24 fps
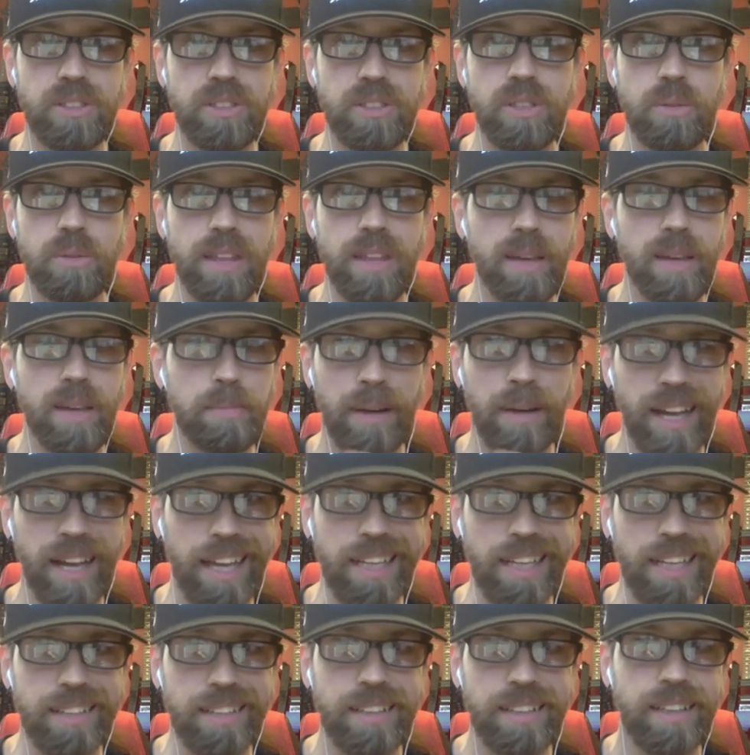So they
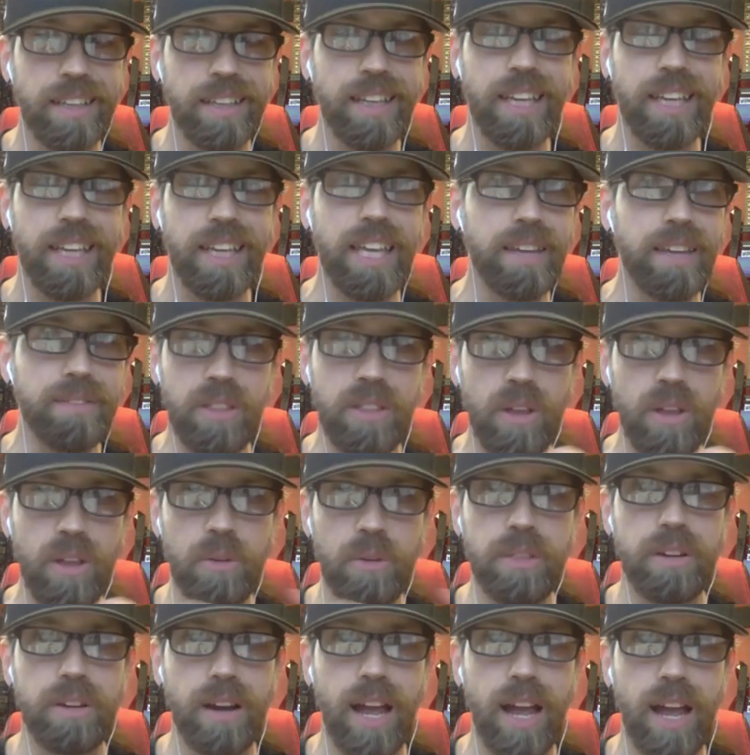bite even
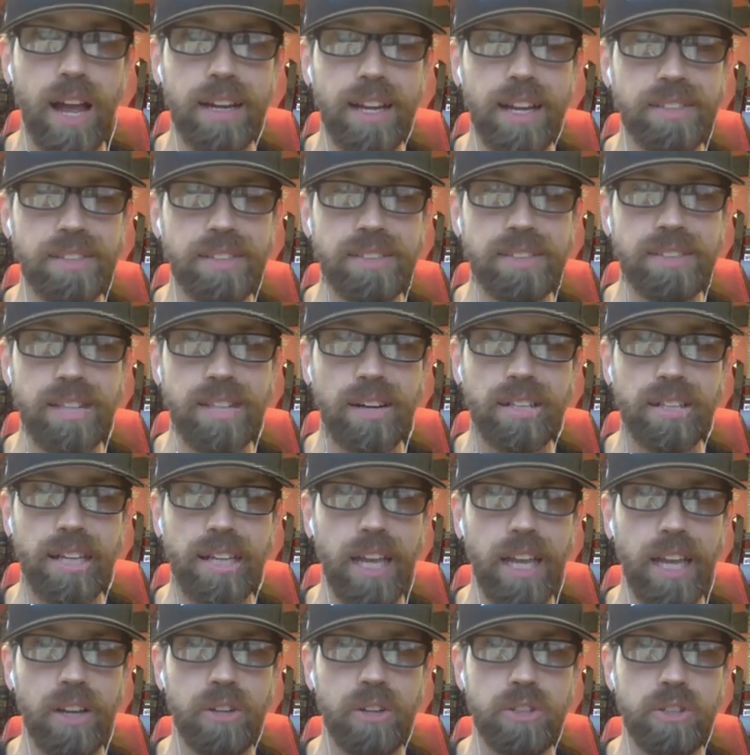though they're not
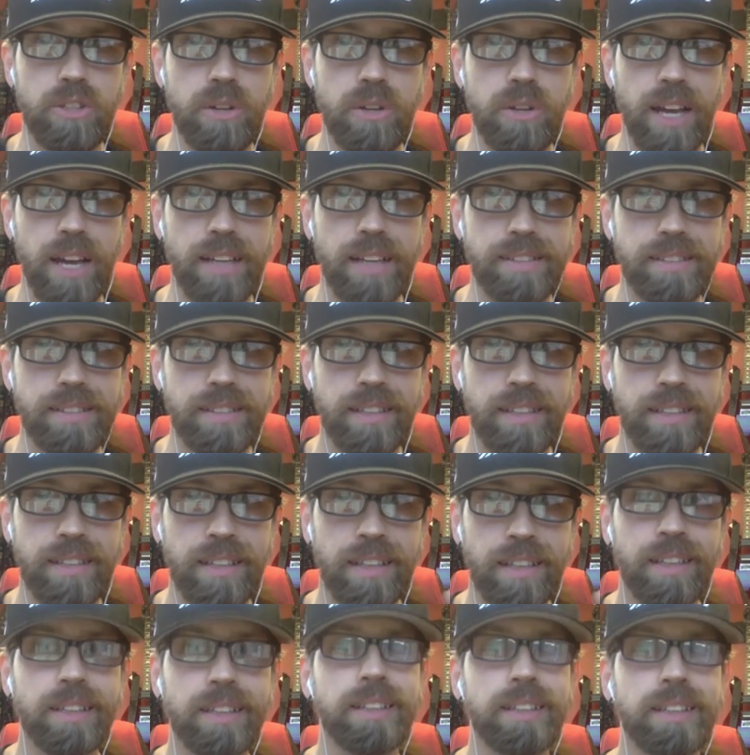necessarily under stress.
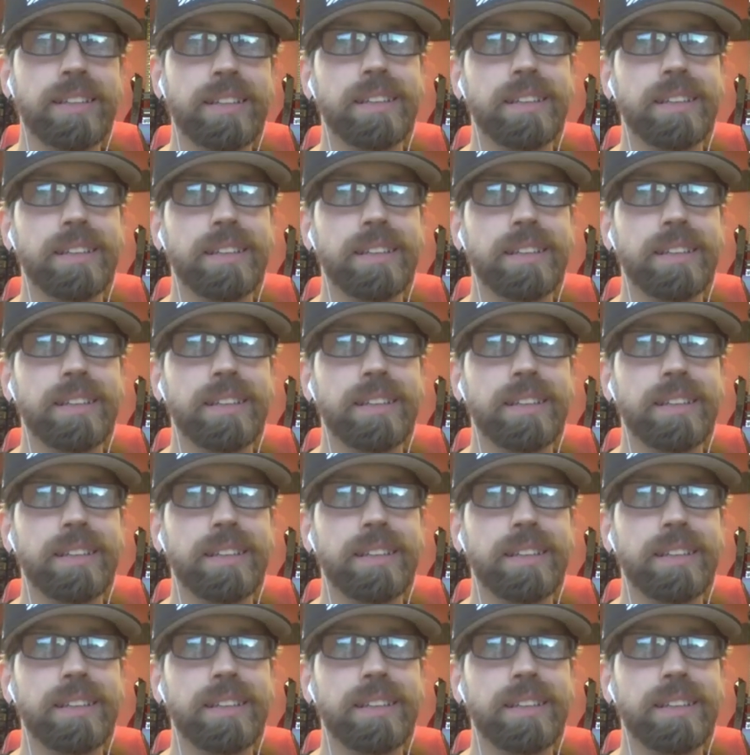Mm.